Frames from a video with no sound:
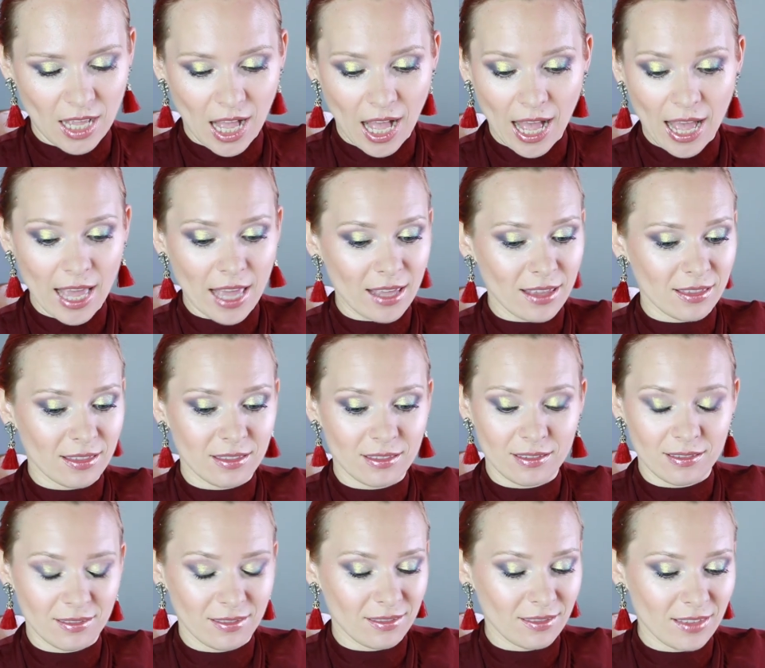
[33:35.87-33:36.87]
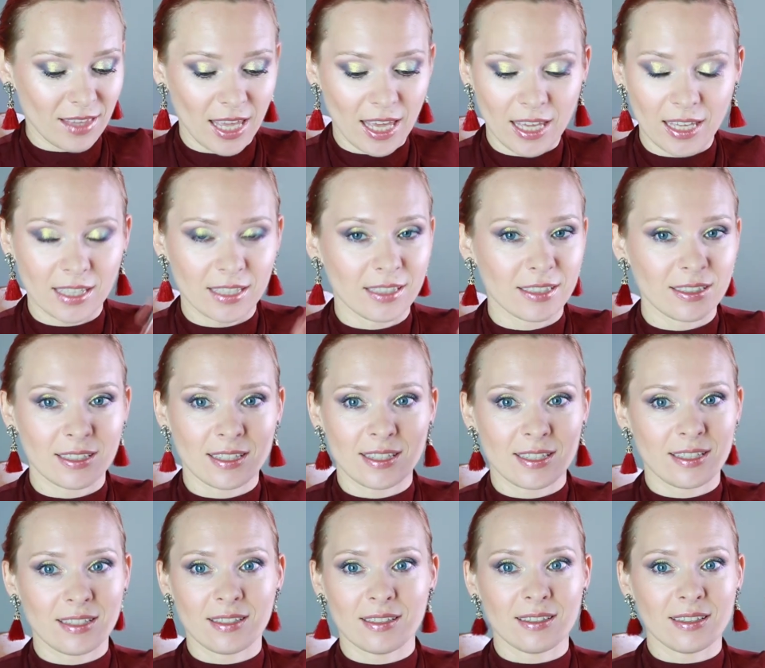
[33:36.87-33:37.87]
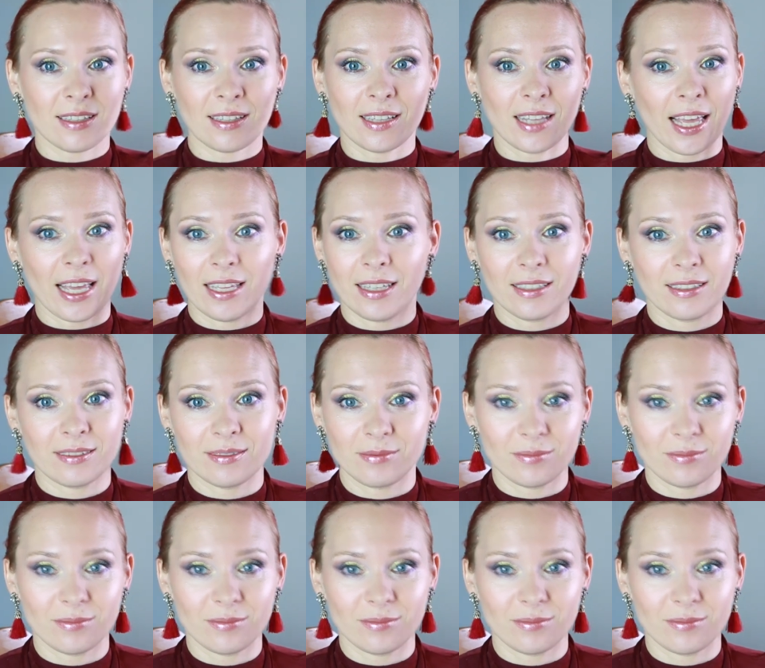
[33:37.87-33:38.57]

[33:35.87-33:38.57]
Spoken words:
I think like